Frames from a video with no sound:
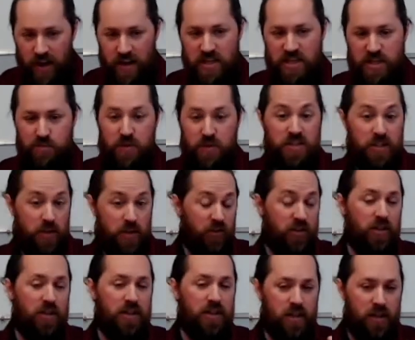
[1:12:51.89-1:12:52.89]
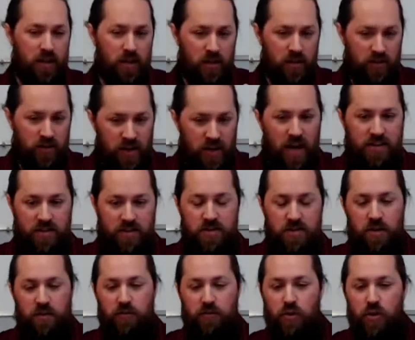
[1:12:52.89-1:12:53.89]
and specifically the, the
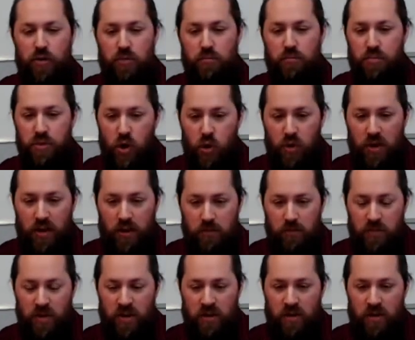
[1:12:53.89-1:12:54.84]
essence of beauty.